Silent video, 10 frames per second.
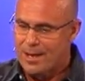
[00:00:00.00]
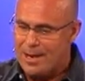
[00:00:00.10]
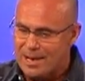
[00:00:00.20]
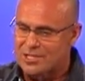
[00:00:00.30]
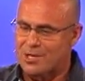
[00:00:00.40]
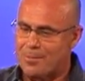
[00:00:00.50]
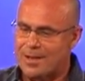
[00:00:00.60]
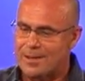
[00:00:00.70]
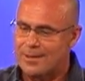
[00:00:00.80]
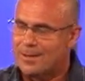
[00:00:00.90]
Now listen to
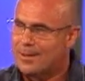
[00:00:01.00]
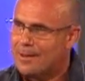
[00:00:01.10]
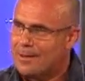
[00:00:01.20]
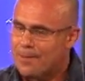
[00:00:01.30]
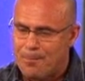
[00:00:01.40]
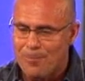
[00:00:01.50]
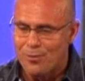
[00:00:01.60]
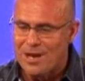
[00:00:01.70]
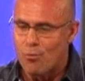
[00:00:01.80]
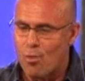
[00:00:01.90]
me. The
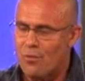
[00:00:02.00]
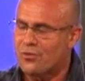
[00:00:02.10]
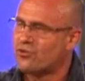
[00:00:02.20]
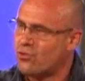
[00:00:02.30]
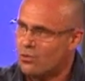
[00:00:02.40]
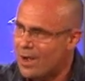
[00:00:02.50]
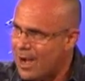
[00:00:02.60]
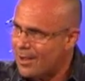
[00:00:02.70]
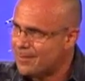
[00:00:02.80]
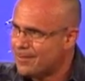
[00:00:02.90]
people didn't want the true
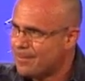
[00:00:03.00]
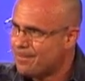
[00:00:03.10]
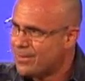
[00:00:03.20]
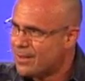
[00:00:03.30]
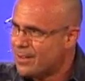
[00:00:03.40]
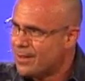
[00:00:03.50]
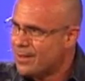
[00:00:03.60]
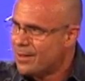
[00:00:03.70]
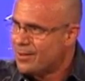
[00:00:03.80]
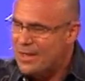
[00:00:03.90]
God.
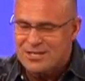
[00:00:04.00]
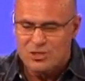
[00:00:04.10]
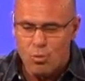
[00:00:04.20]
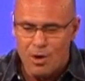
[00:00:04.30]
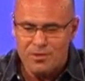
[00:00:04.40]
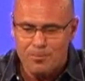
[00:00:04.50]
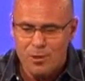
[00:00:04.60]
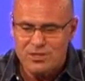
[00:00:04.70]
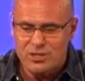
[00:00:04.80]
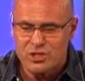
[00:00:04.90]
They just wanted the
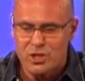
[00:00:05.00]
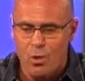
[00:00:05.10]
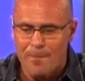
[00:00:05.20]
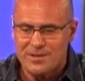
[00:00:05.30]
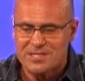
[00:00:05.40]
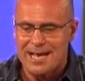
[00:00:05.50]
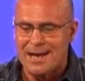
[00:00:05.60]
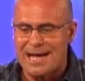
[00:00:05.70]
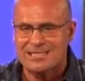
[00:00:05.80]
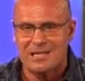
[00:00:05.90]
preacher to show up and say a
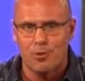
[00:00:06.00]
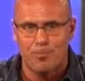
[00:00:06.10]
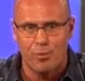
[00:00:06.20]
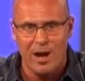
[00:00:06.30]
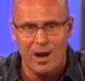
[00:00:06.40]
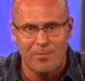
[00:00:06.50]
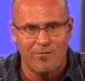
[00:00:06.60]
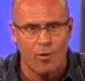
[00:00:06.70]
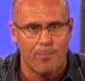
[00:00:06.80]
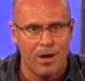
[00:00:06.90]
nice little prayer
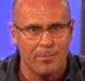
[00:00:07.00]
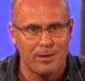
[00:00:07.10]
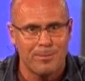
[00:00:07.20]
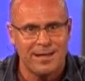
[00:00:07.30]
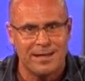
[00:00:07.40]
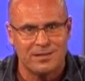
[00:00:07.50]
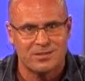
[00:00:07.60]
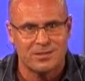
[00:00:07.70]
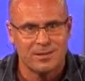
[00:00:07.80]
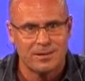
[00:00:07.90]
before public
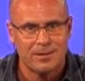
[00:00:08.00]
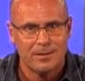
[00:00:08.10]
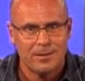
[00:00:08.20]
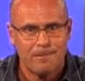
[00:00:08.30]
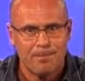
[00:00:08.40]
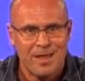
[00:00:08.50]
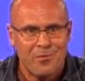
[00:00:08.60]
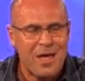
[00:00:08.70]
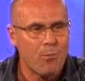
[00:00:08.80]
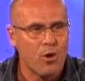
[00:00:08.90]
meetings.
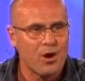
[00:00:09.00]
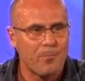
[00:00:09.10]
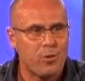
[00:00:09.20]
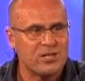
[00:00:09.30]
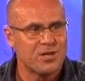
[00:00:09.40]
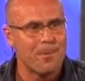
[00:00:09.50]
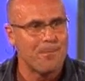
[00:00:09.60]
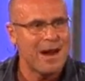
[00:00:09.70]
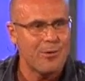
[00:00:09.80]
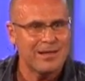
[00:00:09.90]
They wanted a preacher to
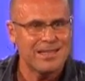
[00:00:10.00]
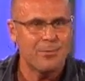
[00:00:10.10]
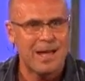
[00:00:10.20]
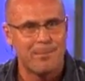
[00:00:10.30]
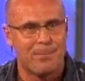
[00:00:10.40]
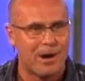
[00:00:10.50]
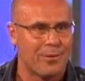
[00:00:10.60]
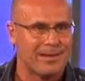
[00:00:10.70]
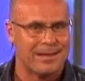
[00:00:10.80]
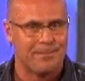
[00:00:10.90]
marry them and
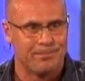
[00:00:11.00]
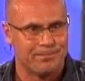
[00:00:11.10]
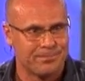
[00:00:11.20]
bury them.